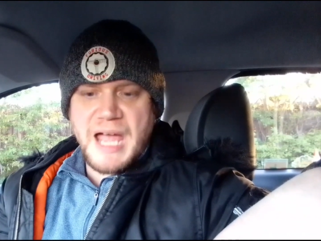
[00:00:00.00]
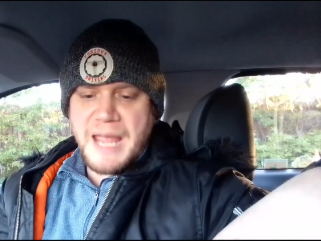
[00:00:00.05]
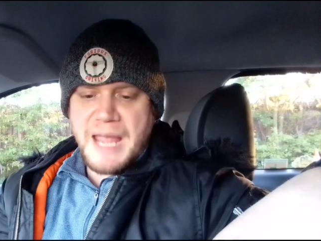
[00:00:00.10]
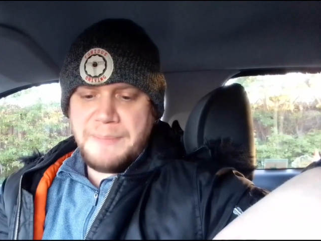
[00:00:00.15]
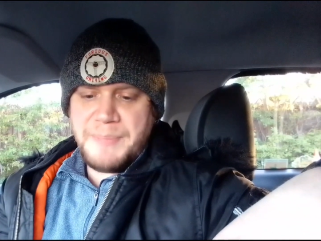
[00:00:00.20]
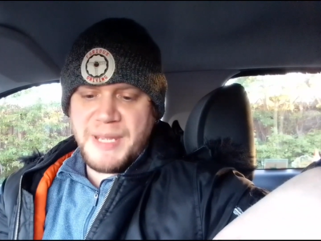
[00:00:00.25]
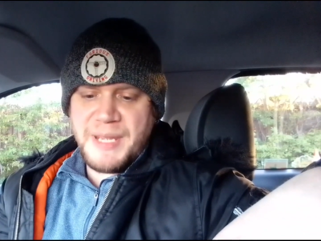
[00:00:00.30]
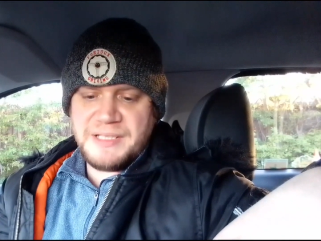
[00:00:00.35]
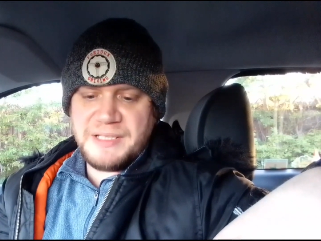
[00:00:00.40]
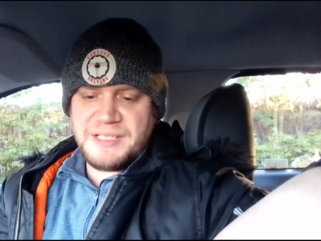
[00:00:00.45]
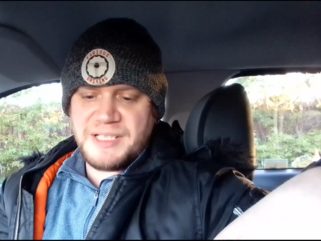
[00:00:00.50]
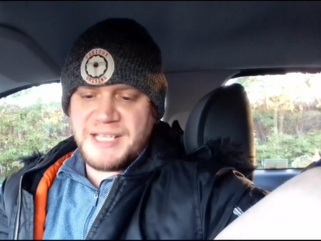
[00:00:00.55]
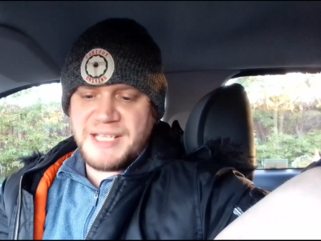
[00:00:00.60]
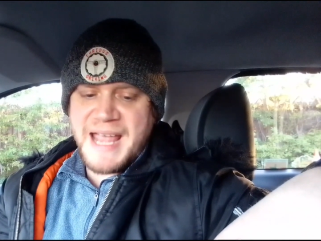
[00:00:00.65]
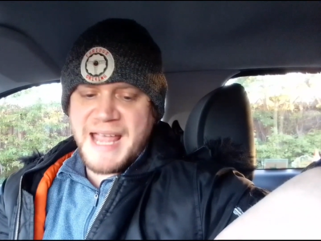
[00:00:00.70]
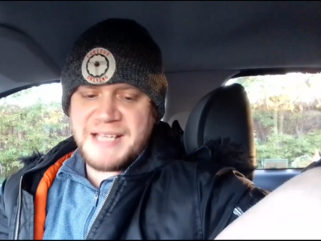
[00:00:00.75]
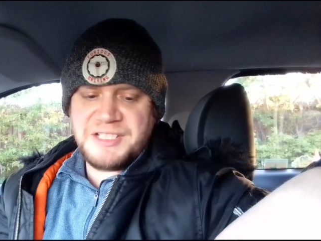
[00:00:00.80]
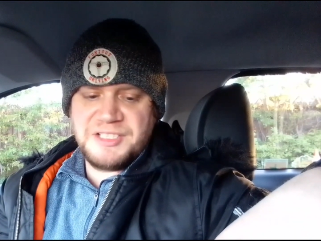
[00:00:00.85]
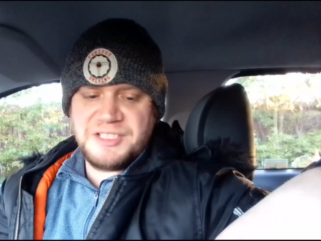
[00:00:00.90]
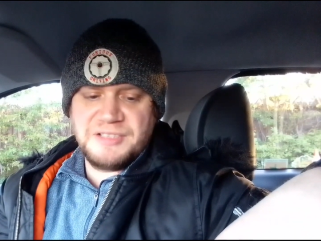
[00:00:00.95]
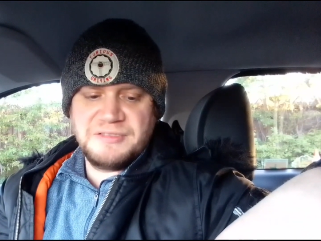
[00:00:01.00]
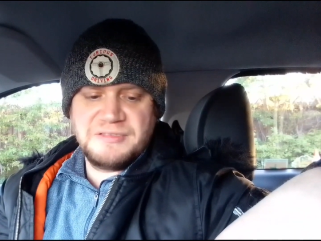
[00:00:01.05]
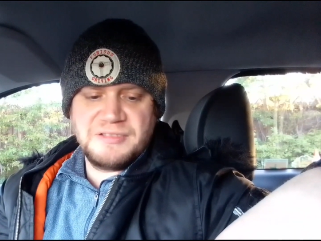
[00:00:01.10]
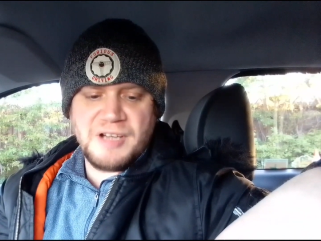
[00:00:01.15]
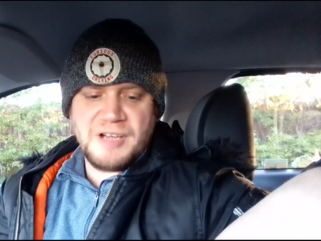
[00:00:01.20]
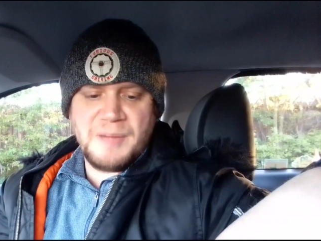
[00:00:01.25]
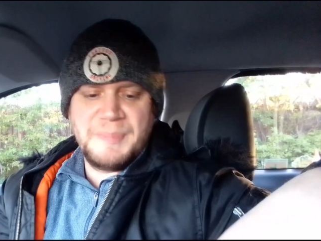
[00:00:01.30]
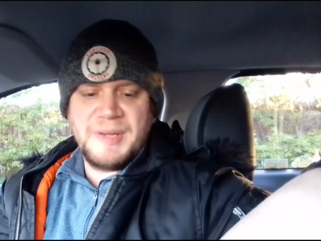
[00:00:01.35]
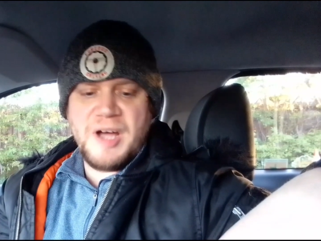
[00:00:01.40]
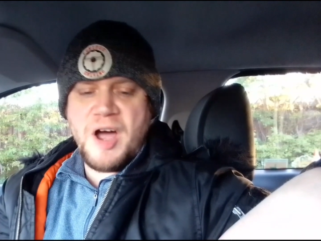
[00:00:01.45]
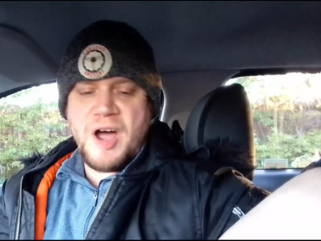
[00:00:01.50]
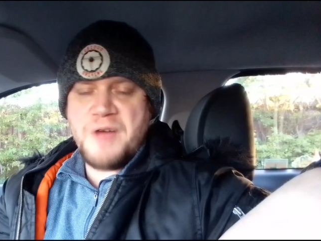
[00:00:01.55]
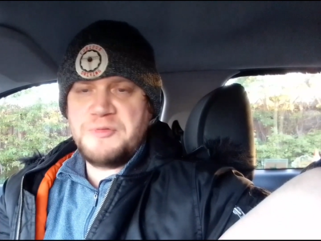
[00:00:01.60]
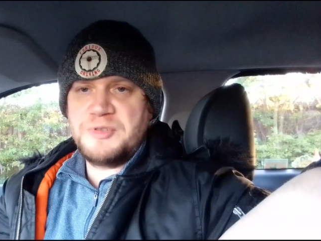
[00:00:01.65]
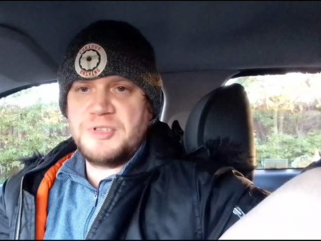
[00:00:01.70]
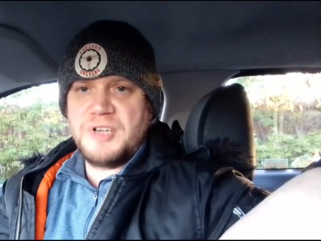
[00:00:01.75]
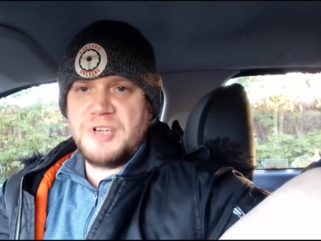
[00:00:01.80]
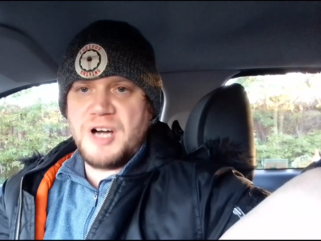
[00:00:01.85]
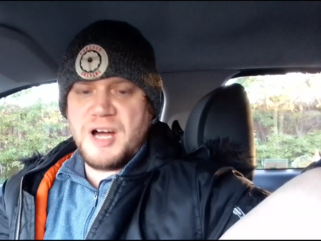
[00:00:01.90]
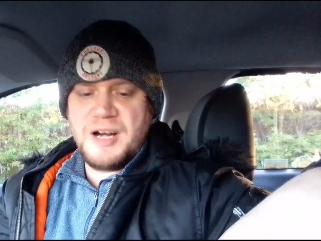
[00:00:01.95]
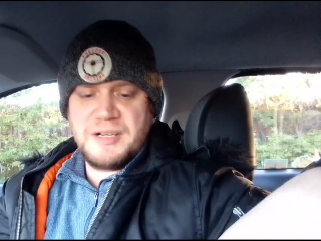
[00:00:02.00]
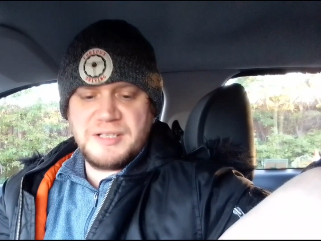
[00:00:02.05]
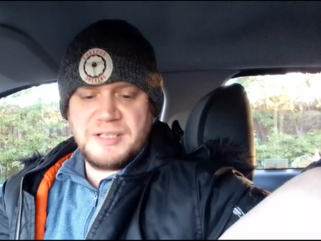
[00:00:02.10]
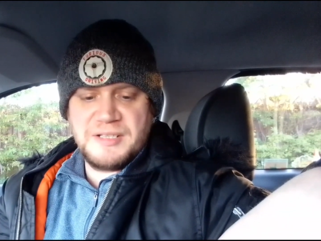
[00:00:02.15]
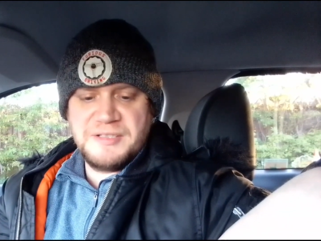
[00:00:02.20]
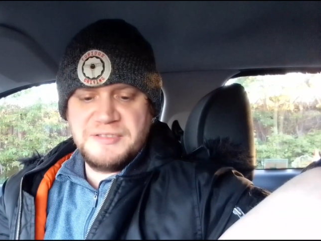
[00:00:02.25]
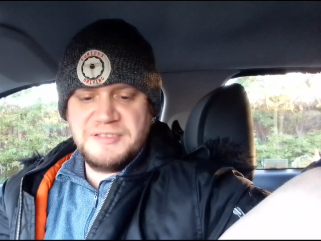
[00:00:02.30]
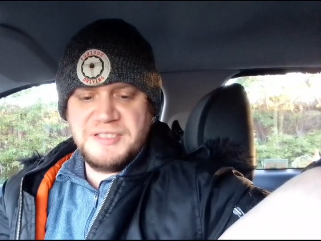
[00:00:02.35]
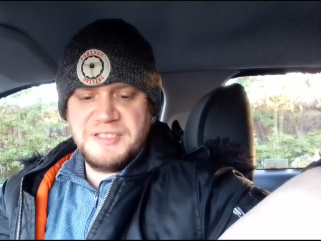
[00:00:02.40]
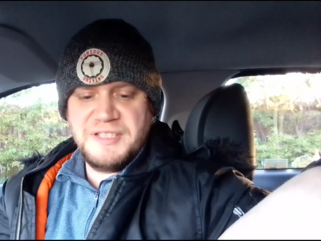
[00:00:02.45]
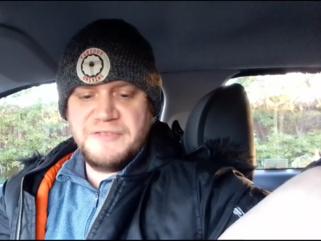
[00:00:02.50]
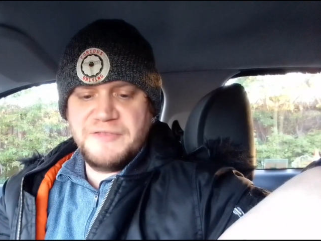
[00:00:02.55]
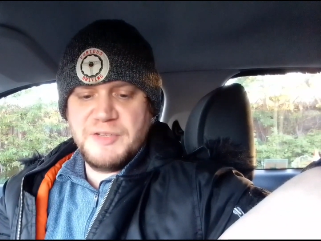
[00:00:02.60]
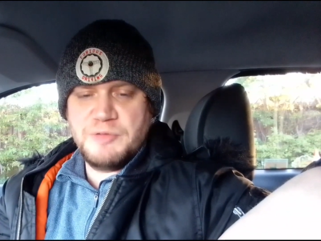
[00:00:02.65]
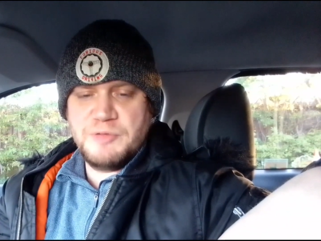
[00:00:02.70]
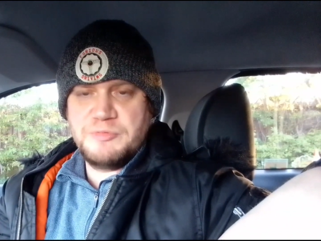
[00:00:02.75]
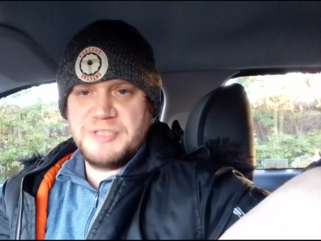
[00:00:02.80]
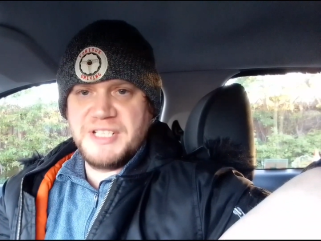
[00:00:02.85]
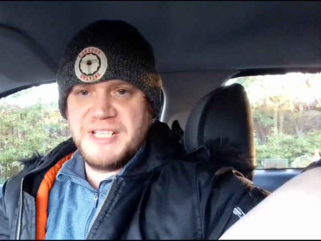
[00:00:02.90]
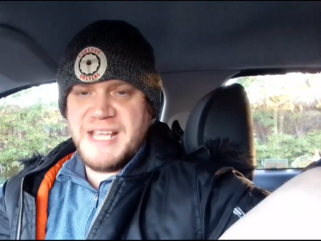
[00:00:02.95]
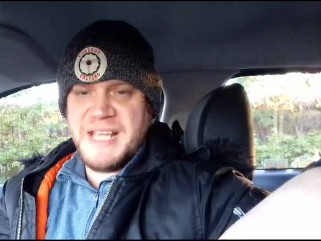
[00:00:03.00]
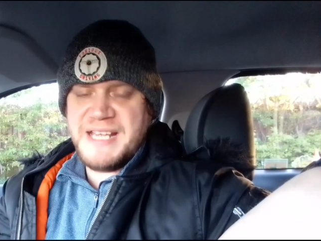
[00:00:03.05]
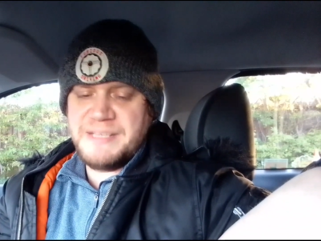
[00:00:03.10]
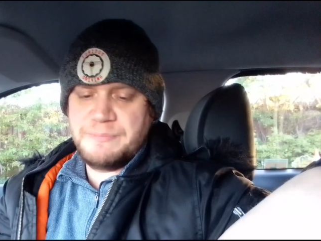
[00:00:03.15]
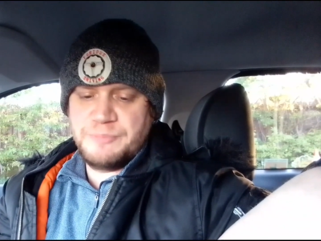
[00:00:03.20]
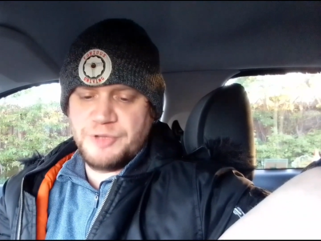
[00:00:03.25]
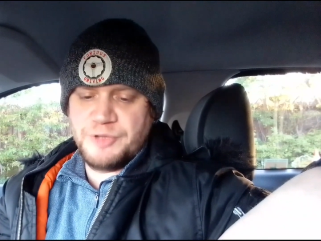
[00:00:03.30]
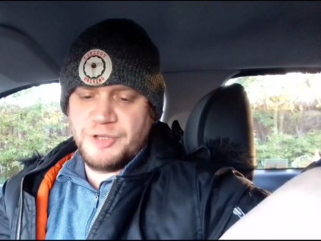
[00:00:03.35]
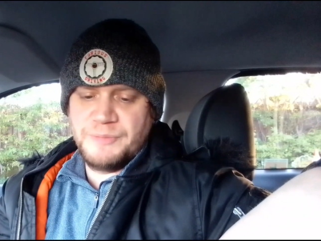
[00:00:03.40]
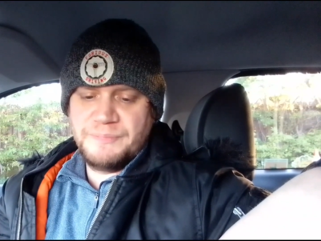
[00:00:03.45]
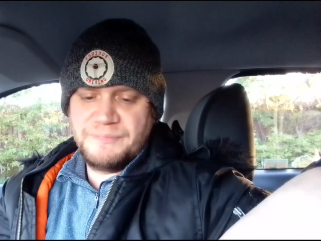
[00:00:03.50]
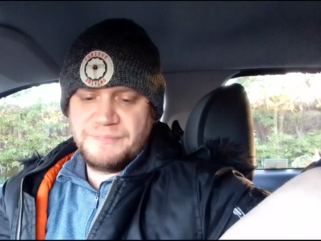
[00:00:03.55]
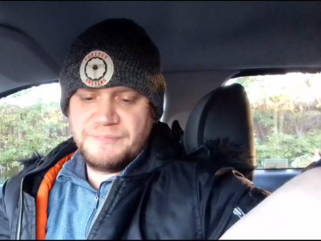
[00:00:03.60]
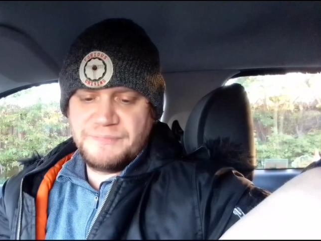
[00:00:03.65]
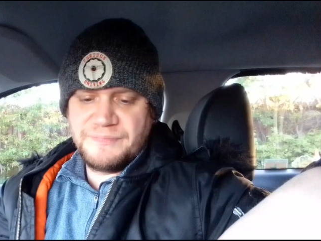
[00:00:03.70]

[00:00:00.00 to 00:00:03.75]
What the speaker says: I picked the Cactus up at Arnold Clark in Seafield in Edinburgh,